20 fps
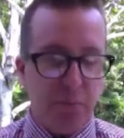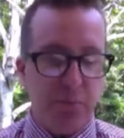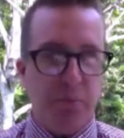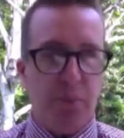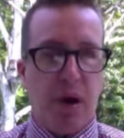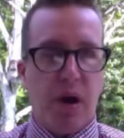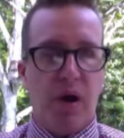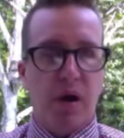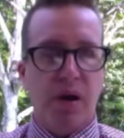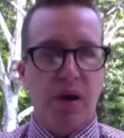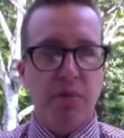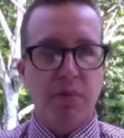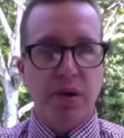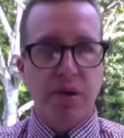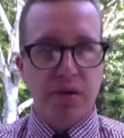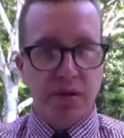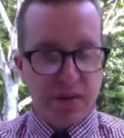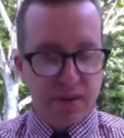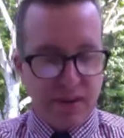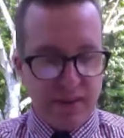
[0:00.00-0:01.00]
Barb.
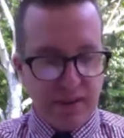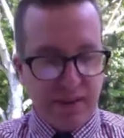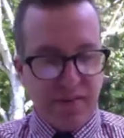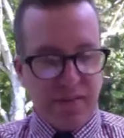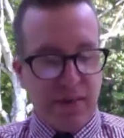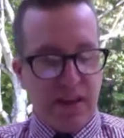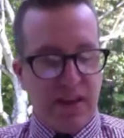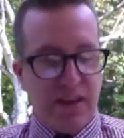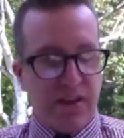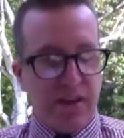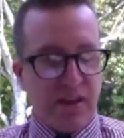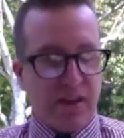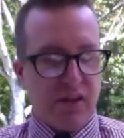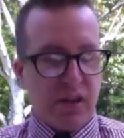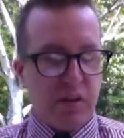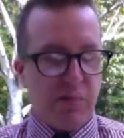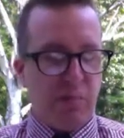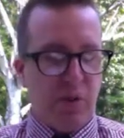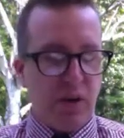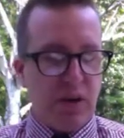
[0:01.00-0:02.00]
The
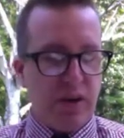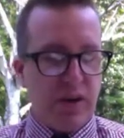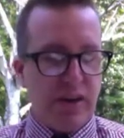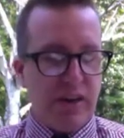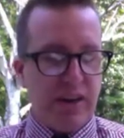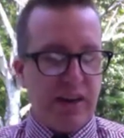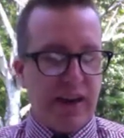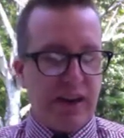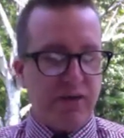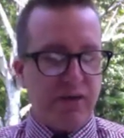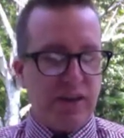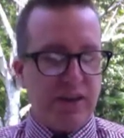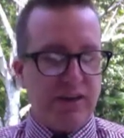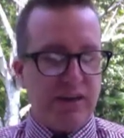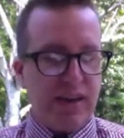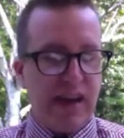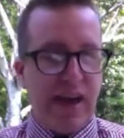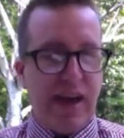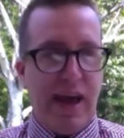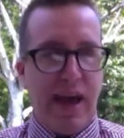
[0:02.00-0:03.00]
clerk pointed to the entrance.
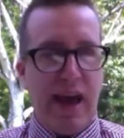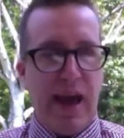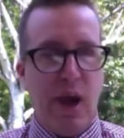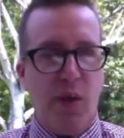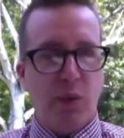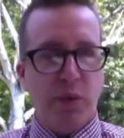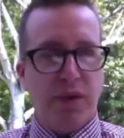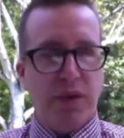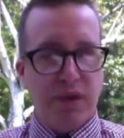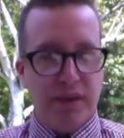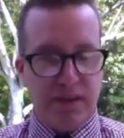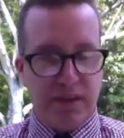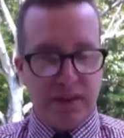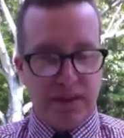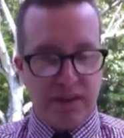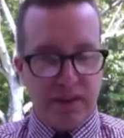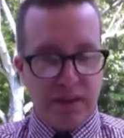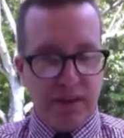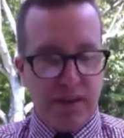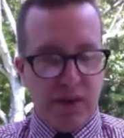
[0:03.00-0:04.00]
Out.
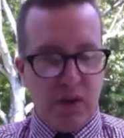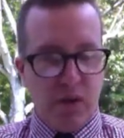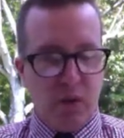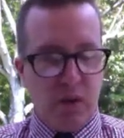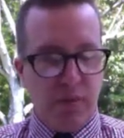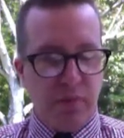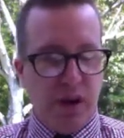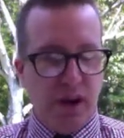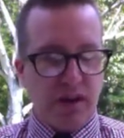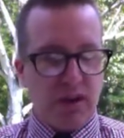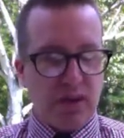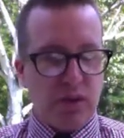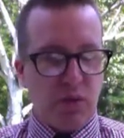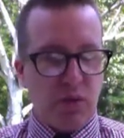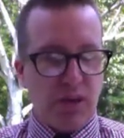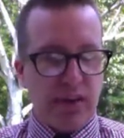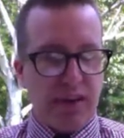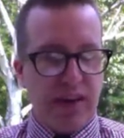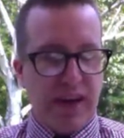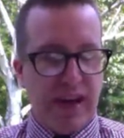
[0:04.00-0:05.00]
We marched
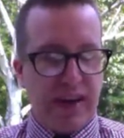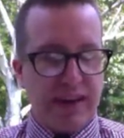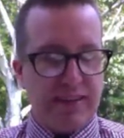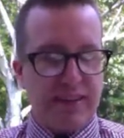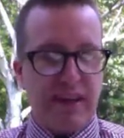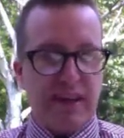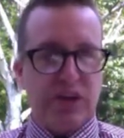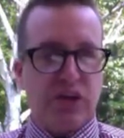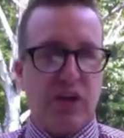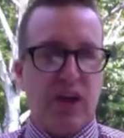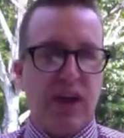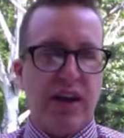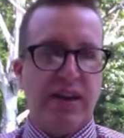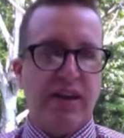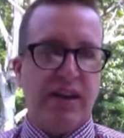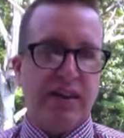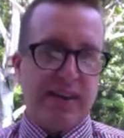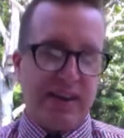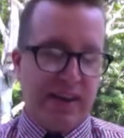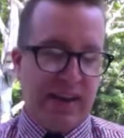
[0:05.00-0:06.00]
toward the exit, trying
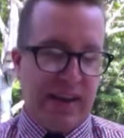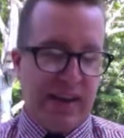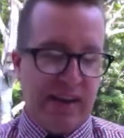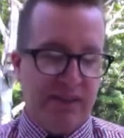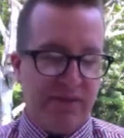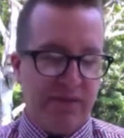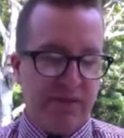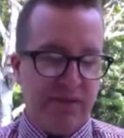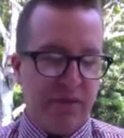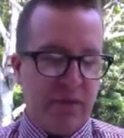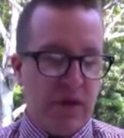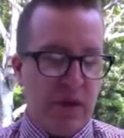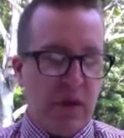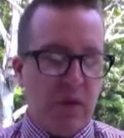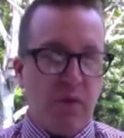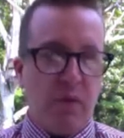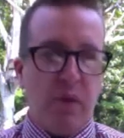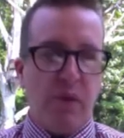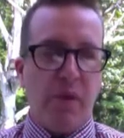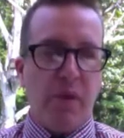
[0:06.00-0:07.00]
not to laugh.
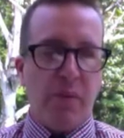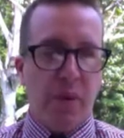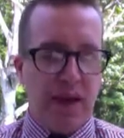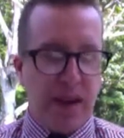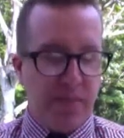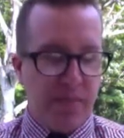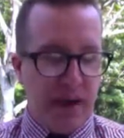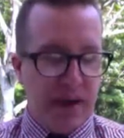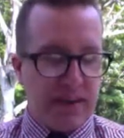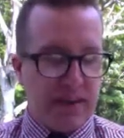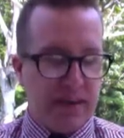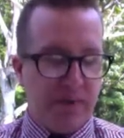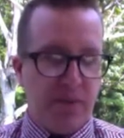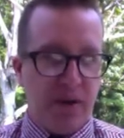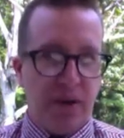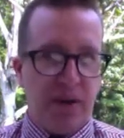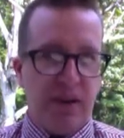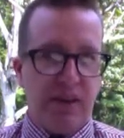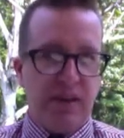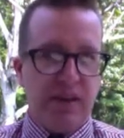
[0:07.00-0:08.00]
When we made it back to the
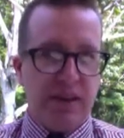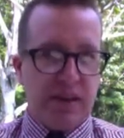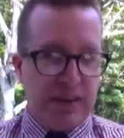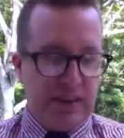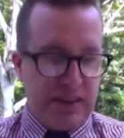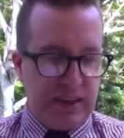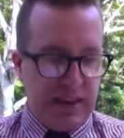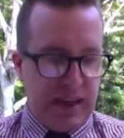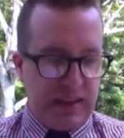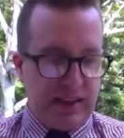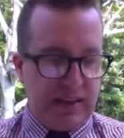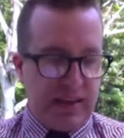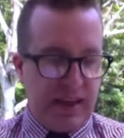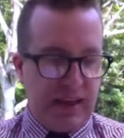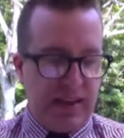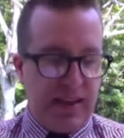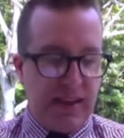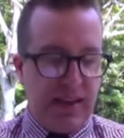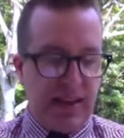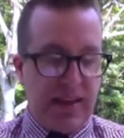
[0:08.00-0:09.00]
mall, Jen
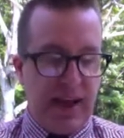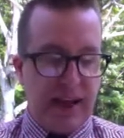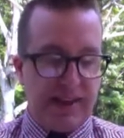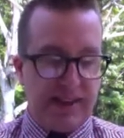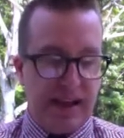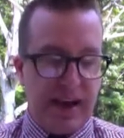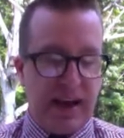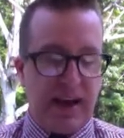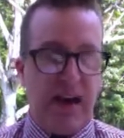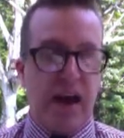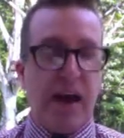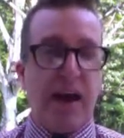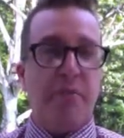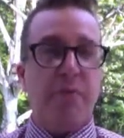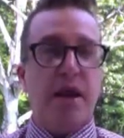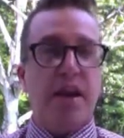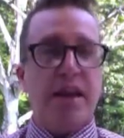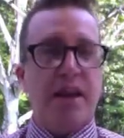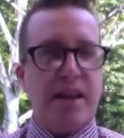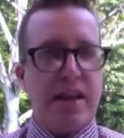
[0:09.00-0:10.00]
said, that's it, I
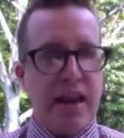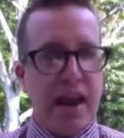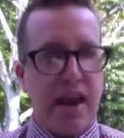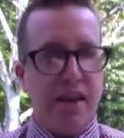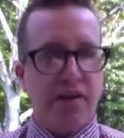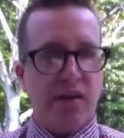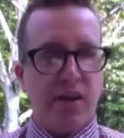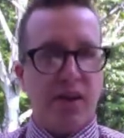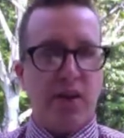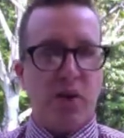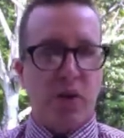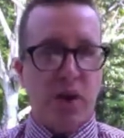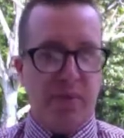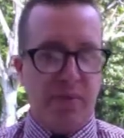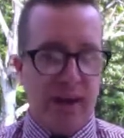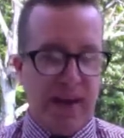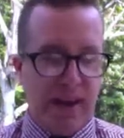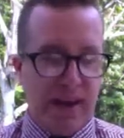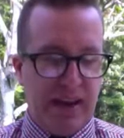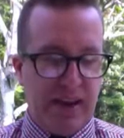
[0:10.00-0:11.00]
am never going
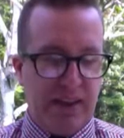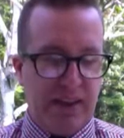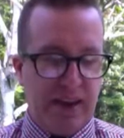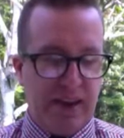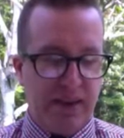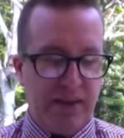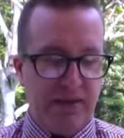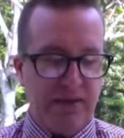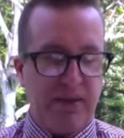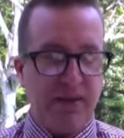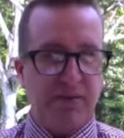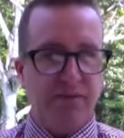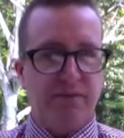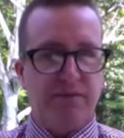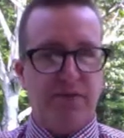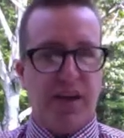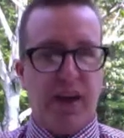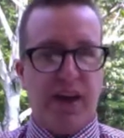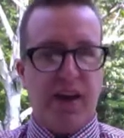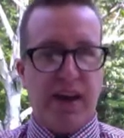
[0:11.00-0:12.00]
back in there.
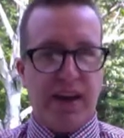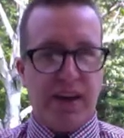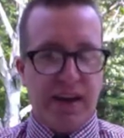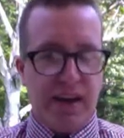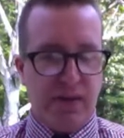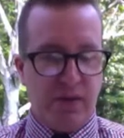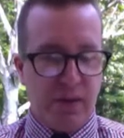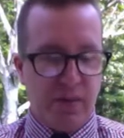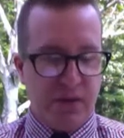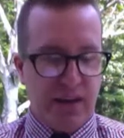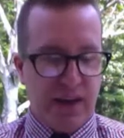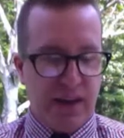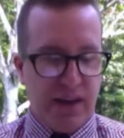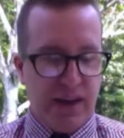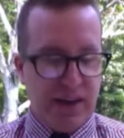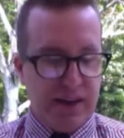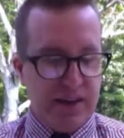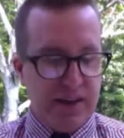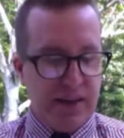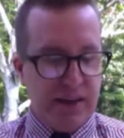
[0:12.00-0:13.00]
Fine, I
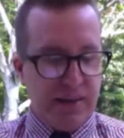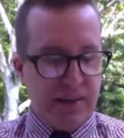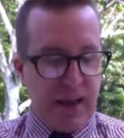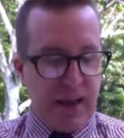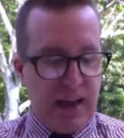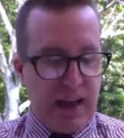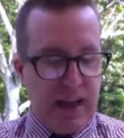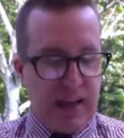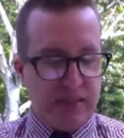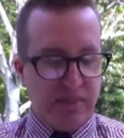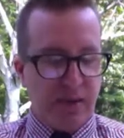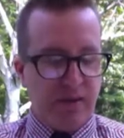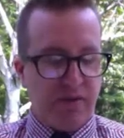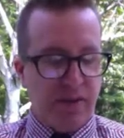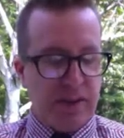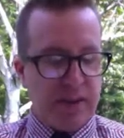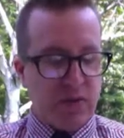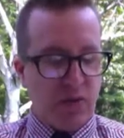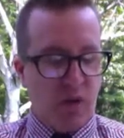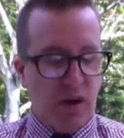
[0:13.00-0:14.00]
replied. As my
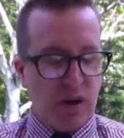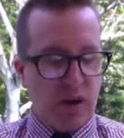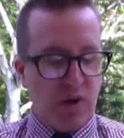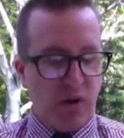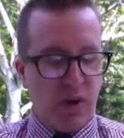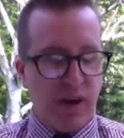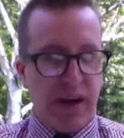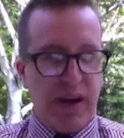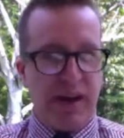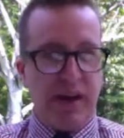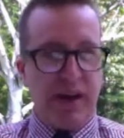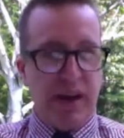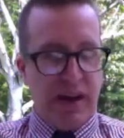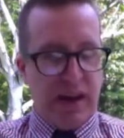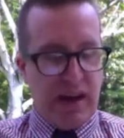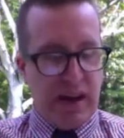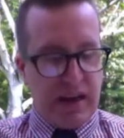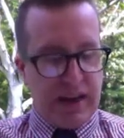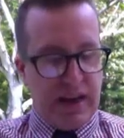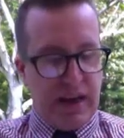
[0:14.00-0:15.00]
friends walked away,
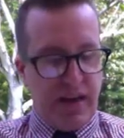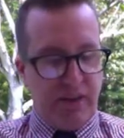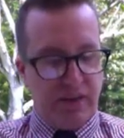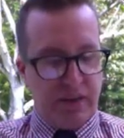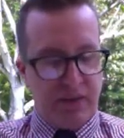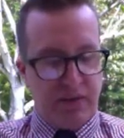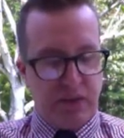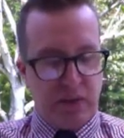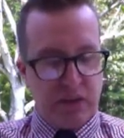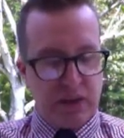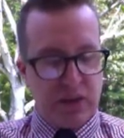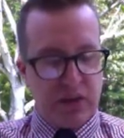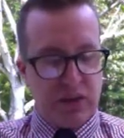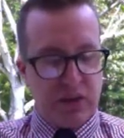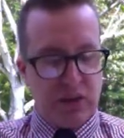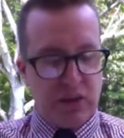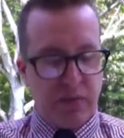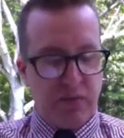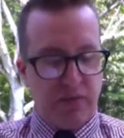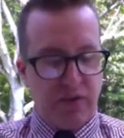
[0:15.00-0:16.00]
I carefully folded the
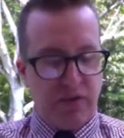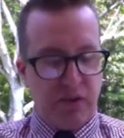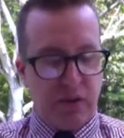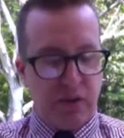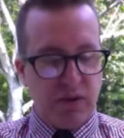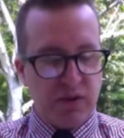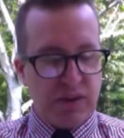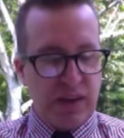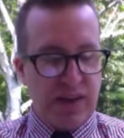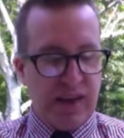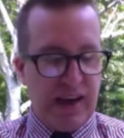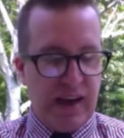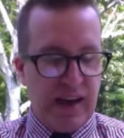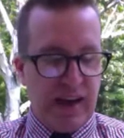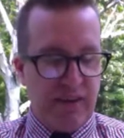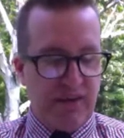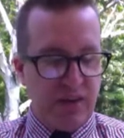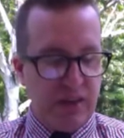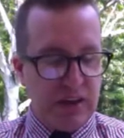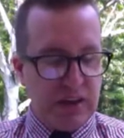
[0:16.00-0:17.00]
strip of photos in
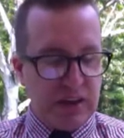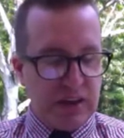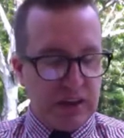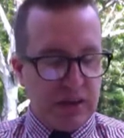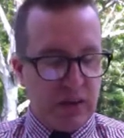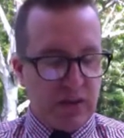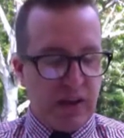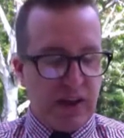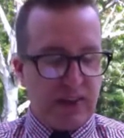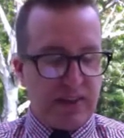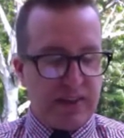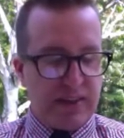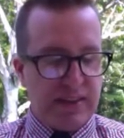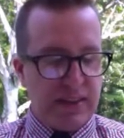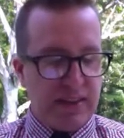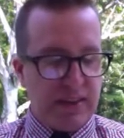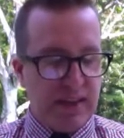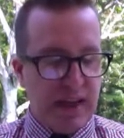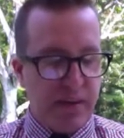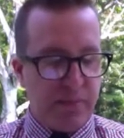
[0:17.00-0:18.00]
half so that the
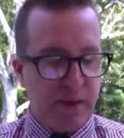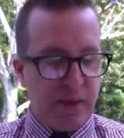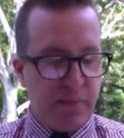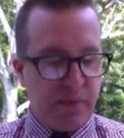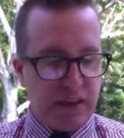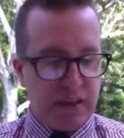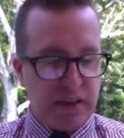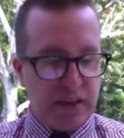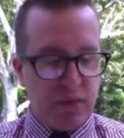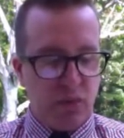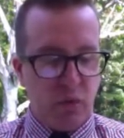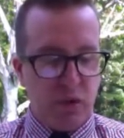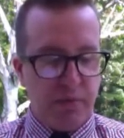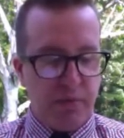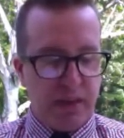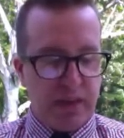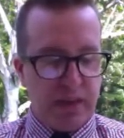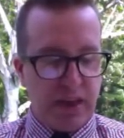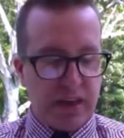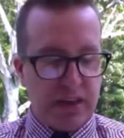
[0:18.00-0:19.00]
still damp images
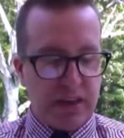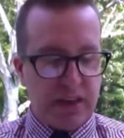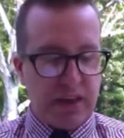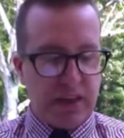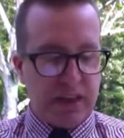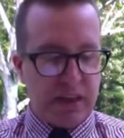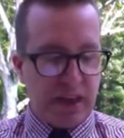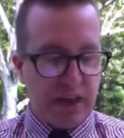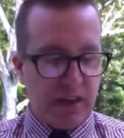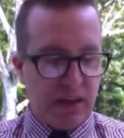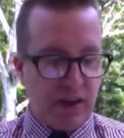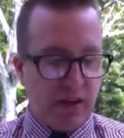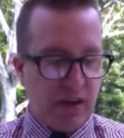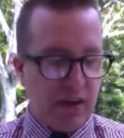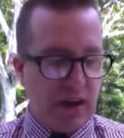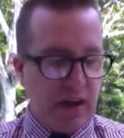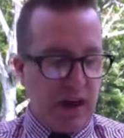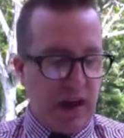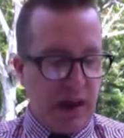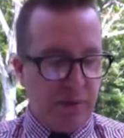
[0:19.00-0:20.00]
wouldn't be touching each other.
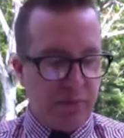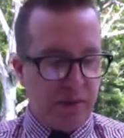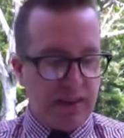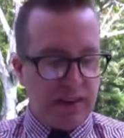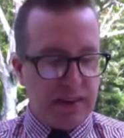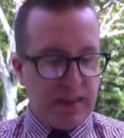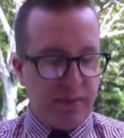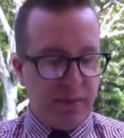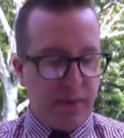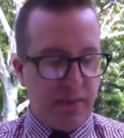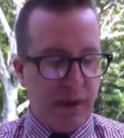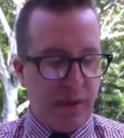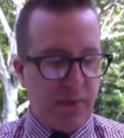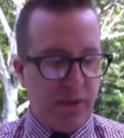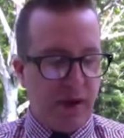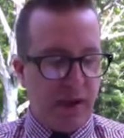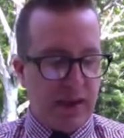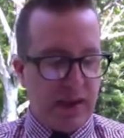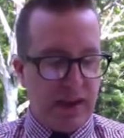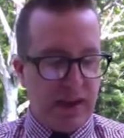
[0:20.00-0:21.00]
I placed them in my
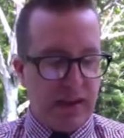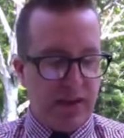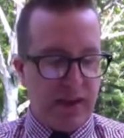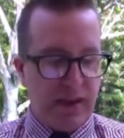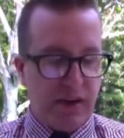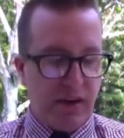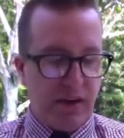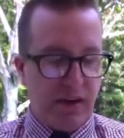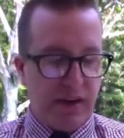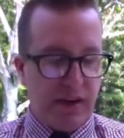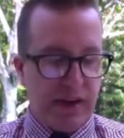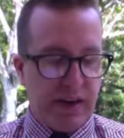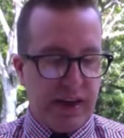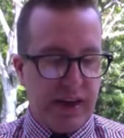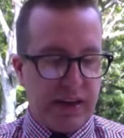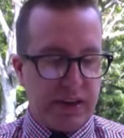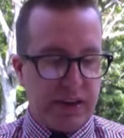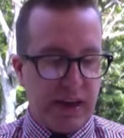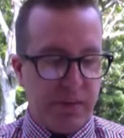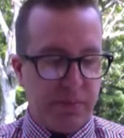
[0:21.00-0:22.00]
pocket, then hurried to
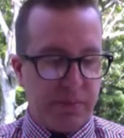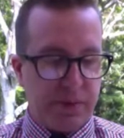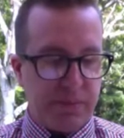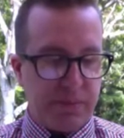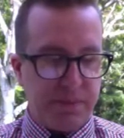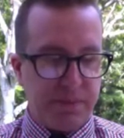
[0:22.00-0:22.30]
catch up.